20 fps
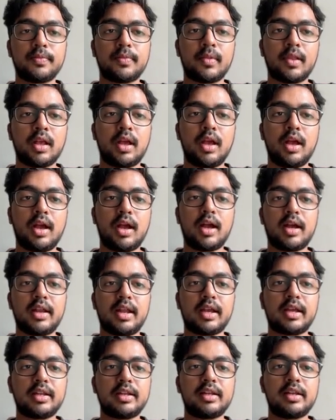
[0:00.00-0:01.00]
and I can
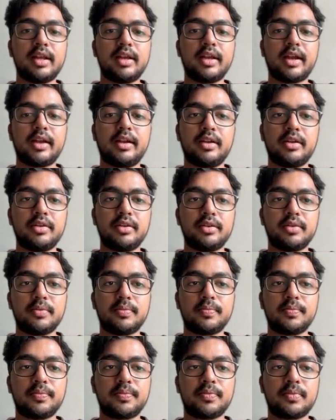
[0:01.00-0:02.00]
click enter.
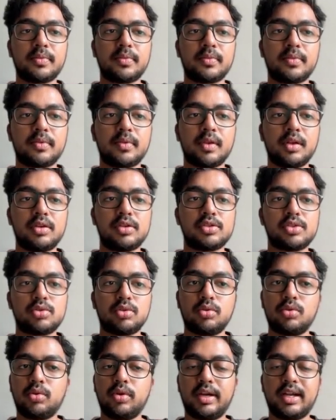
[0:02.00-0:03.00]
So it
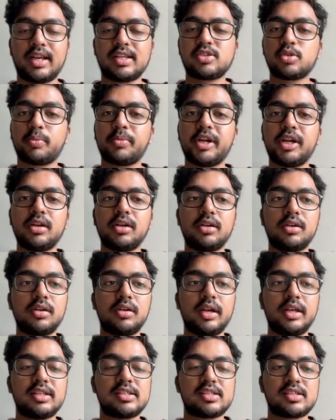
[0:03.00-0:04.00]
has opened a
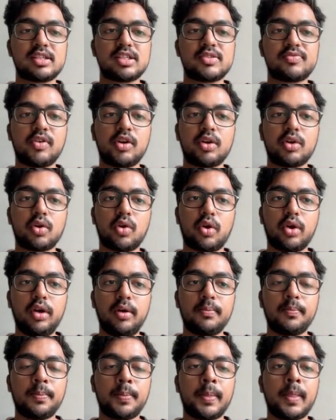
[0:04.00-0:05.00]
instance for Claude.
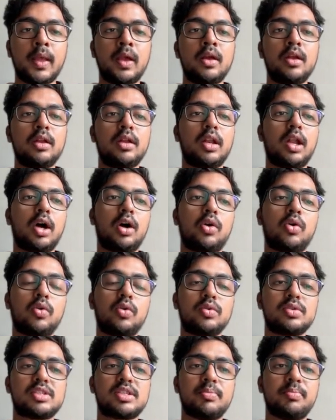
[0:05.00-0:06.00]
Now,
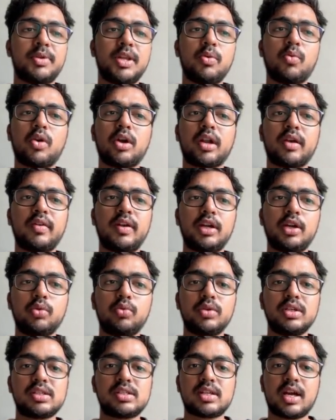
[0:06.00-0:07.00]
simply what I will do is
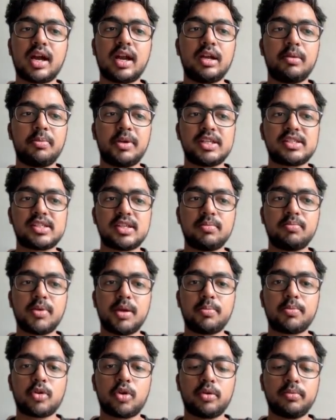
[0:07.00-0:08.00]
that paste in my
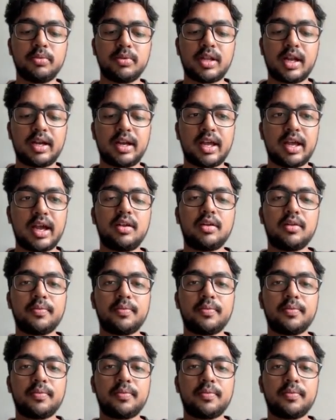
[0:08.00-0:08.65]
prompt that I have.